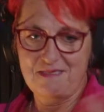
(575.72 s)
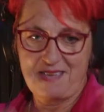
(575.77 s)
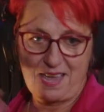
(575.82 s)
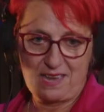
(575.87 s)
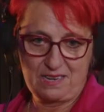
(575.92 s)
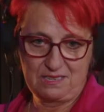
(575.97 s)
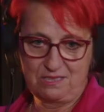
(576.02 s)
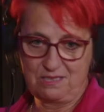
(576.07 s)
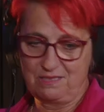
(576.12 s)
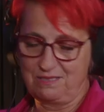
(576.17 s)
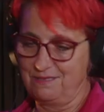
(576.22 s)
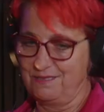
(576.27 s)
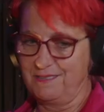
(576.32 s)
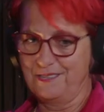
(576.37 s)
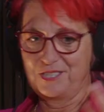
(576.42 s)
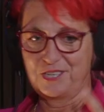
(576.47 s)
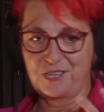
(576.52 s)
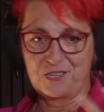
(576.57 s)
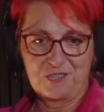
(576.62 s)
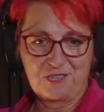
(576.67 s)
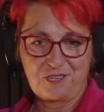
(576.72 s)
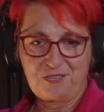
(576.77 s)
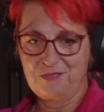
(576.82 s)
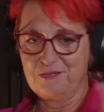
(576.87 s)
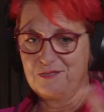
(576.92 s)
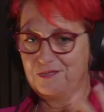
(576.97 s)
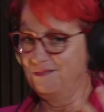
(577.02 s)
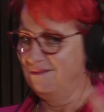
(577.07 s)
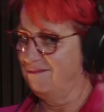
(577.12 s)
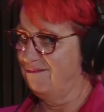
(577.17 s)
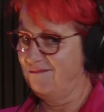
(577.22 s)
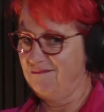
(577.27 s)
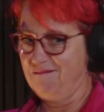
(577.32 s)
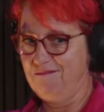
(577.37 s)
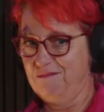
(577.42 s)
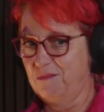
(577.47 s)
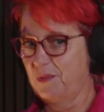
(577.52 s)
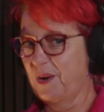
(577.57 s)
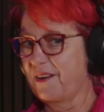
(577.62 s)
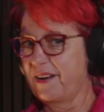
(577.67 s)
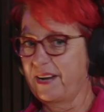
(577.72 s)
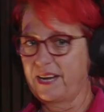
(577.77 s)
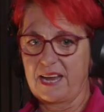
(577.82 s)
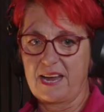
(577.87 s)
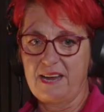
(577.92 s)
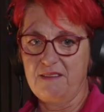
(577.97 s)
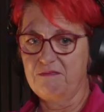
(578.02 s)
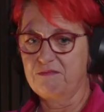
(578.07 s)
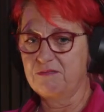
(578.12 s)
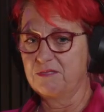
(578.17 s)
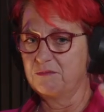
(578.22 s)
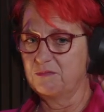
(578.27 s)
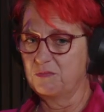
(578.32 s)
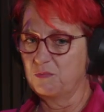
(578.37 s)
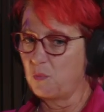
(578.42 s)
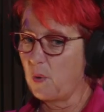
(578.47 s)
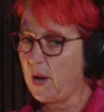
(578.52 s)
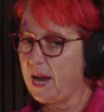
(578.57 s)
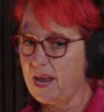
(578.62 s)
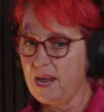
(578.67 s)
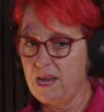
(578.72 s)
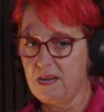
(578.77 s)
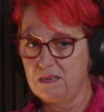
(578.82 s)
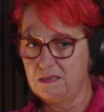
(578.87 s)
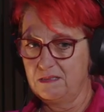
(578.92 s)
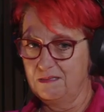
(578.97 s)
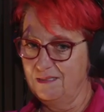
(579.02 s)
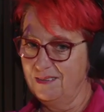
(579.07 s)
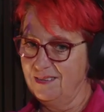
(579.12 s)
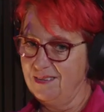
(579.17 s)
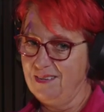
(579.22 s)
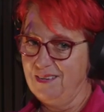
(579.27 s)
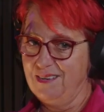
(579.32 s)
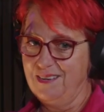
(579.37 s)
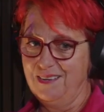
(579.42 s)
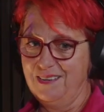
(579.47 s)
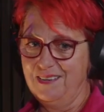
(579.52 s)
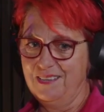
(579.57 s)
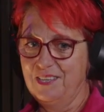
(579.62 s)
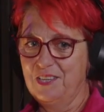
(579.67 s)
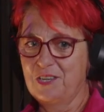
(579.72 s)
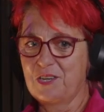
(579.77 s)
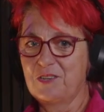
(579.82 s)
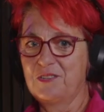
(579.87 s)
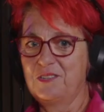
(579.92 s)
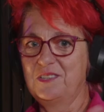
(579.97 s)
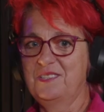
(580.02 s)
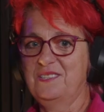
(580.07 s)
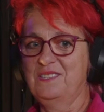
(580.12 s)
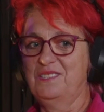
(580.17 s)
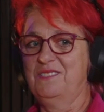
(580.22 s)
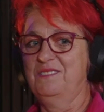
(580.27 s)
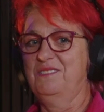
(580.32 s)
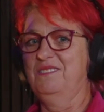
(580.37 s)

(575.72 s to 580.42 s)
that, I don't know where it came from, where, this